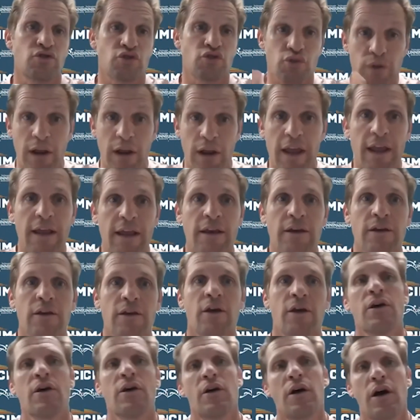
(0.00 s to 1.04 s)
train
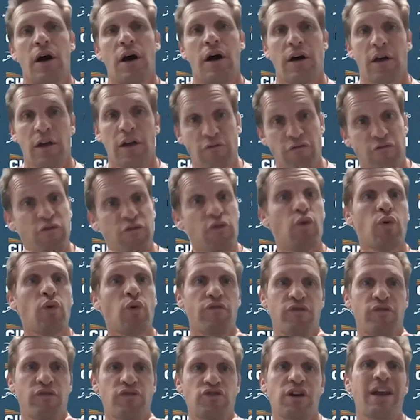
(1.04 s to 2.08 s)
and
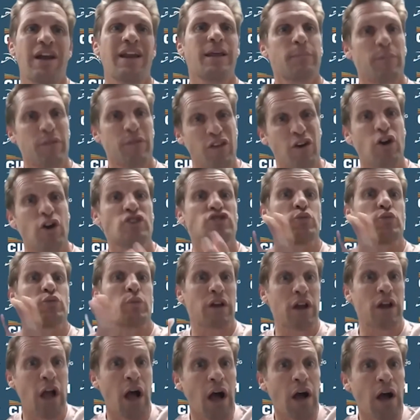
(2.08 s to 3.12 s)
fuel for training, but then also
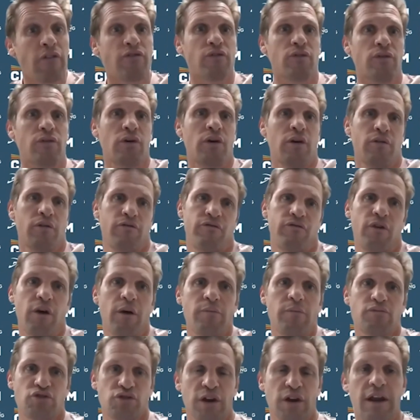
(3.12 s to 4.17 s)
recover
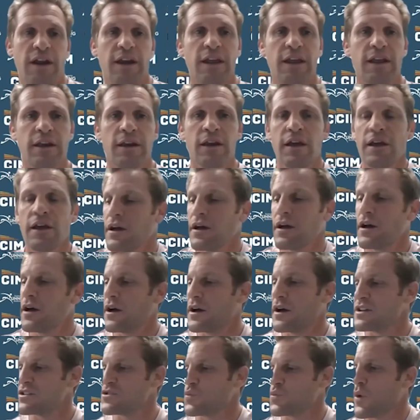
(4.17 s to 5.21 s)
from training
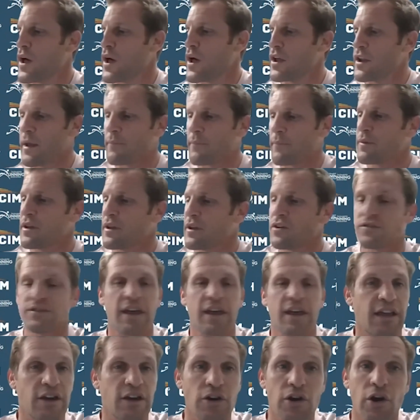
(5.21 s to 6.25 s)
as well. And I'm here
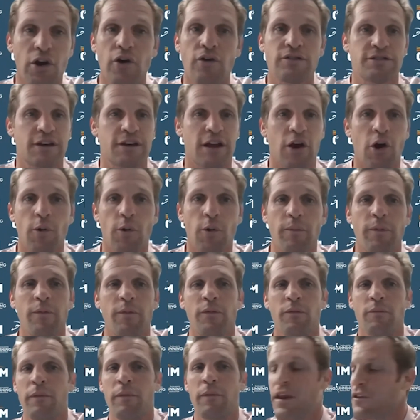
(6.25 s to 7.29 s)
taking notes, and I hope
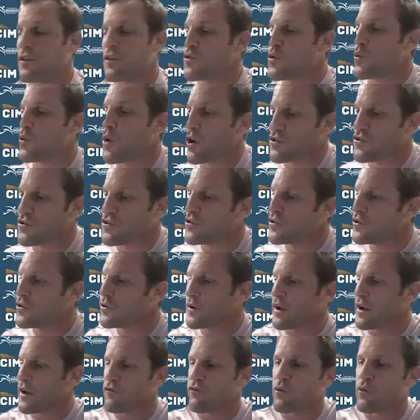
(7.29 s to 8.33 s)
many of you are
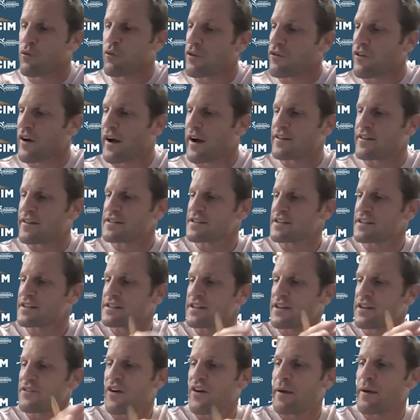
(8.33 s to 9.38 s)
too. I got 45 to
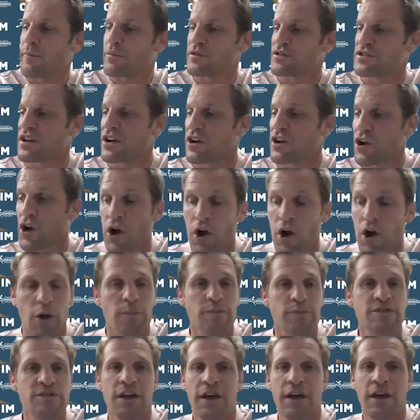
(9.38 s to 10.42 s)
65% of
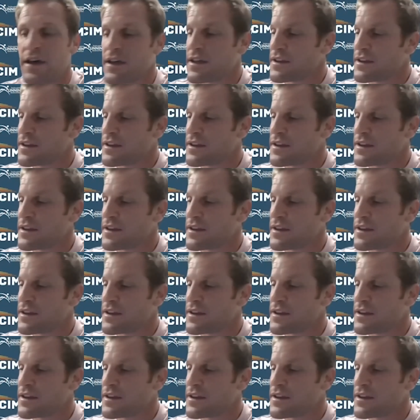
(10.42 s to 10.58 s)
carbs